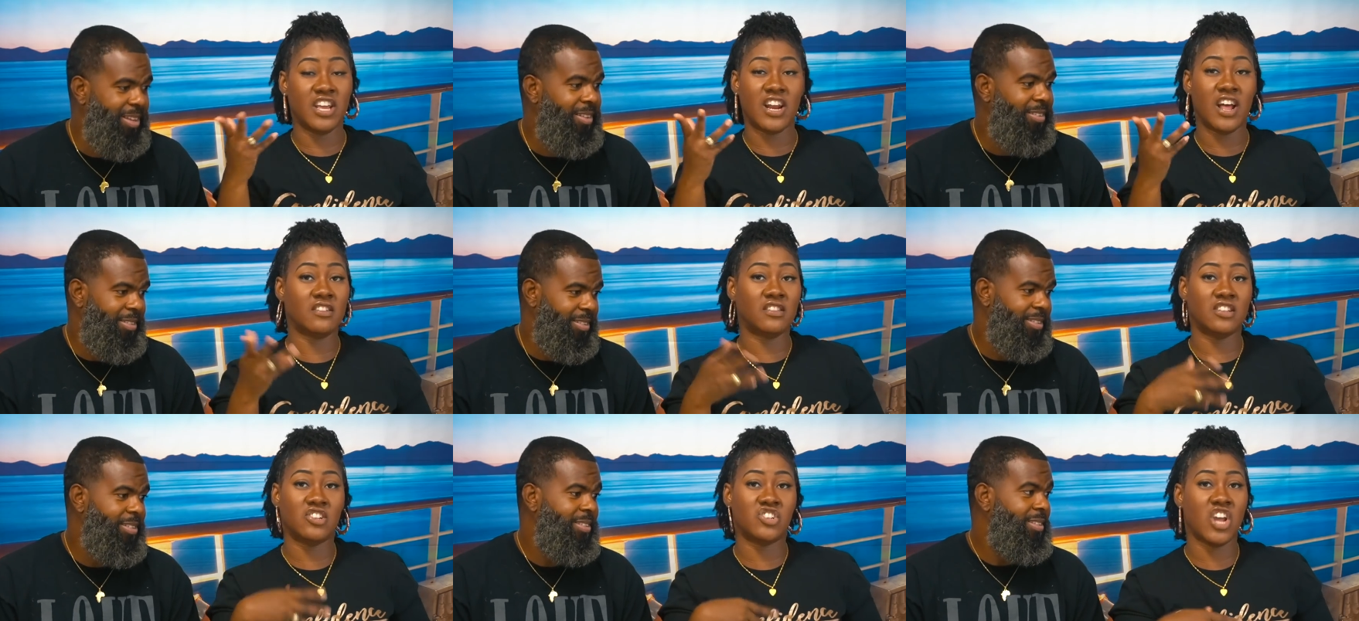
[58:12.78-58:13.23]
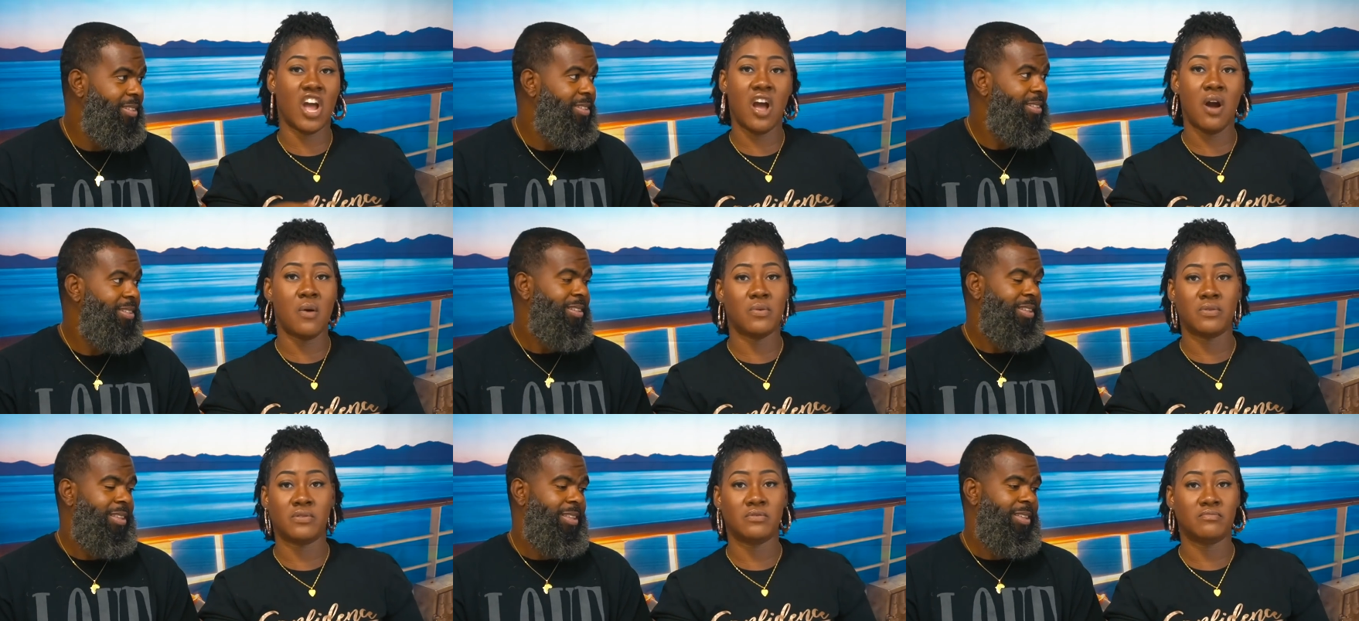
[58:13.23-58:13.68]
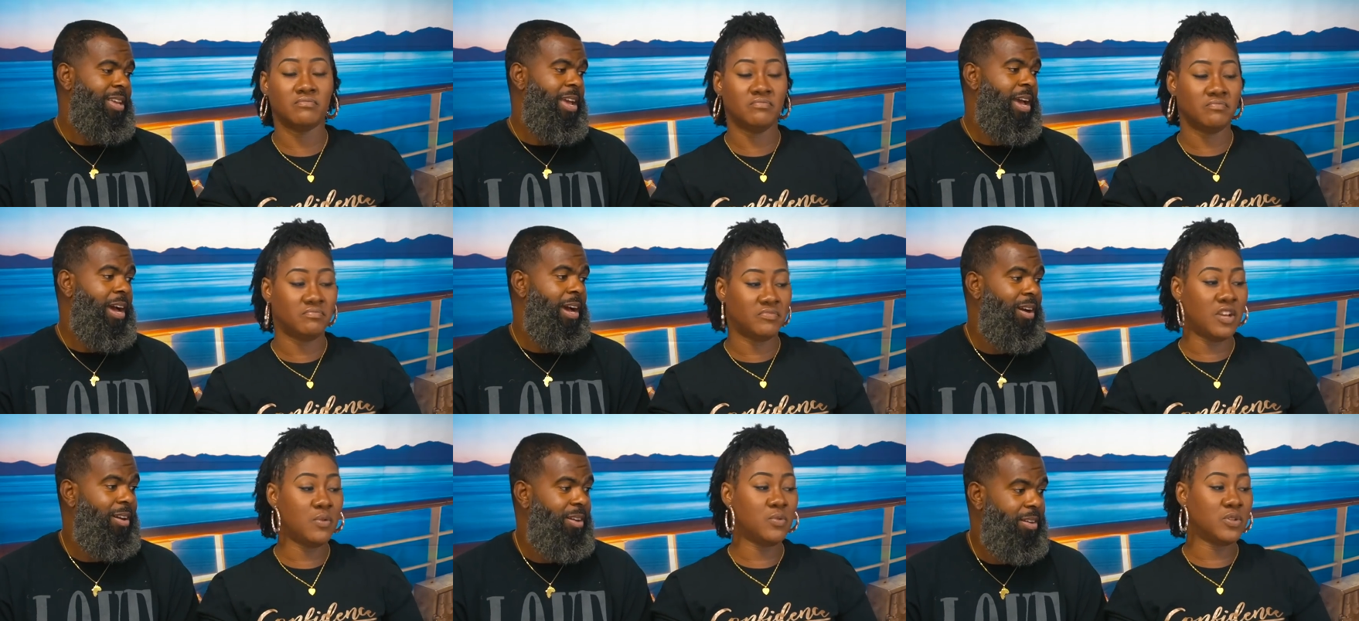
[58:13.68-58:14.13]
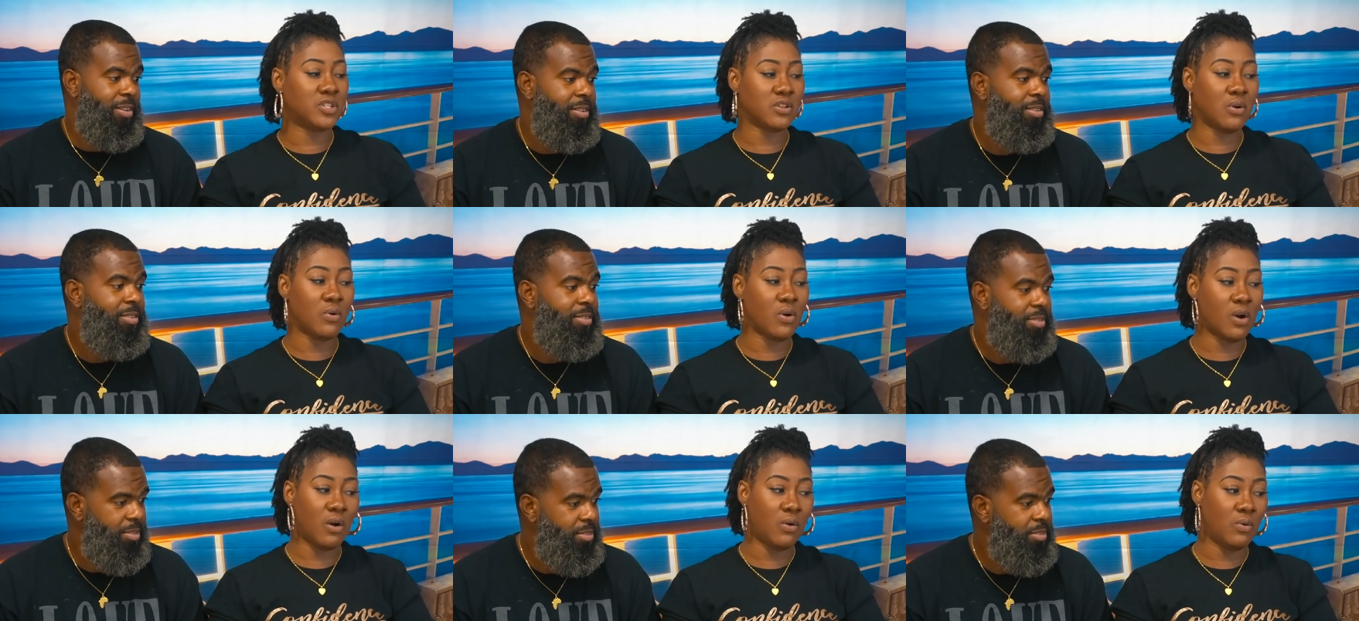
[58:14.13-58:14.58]
Speaker 1: get out the shower. Yeah, it was
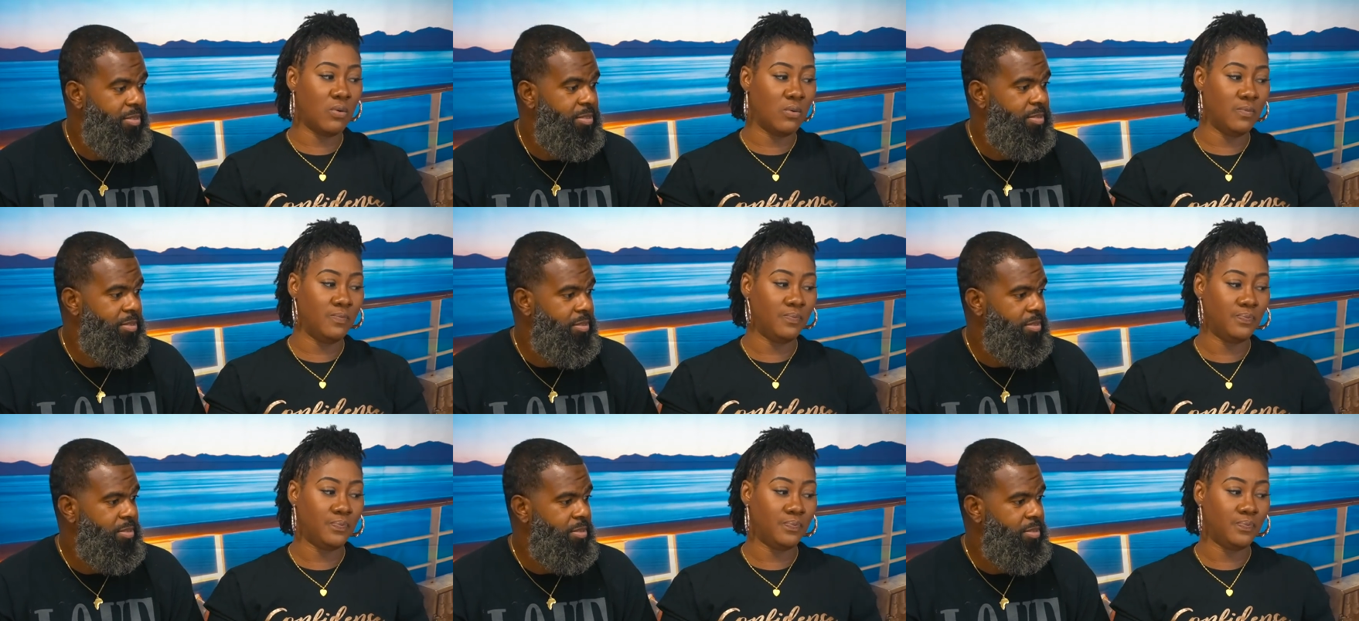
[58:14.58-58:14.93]
so cold.